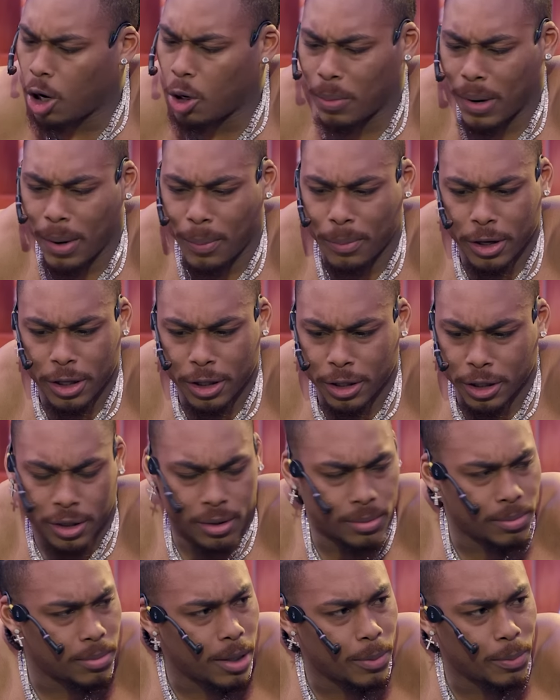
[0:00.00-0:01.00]
Oh, my
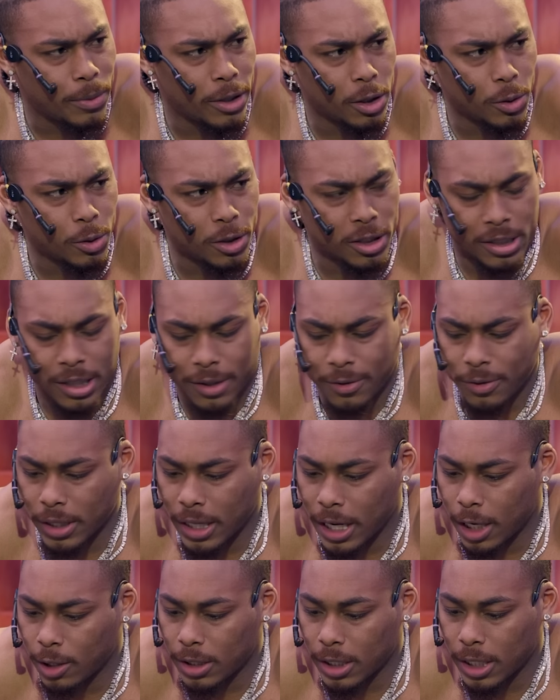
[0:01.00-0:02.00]
brother. My brother was
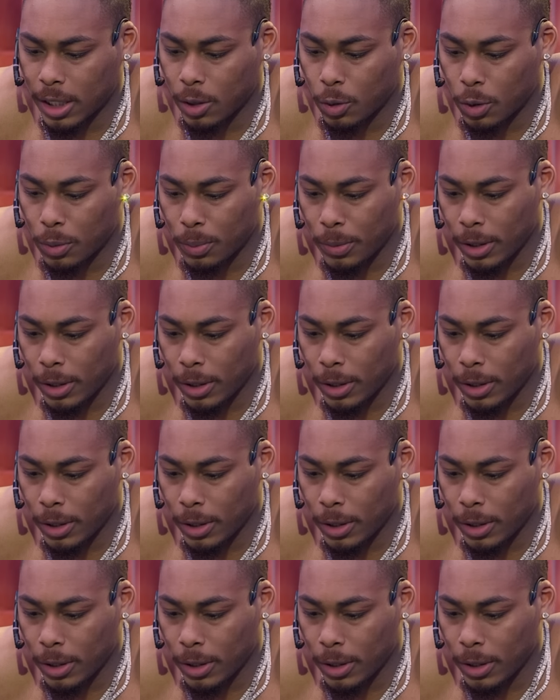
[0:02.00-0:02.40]
definitely out there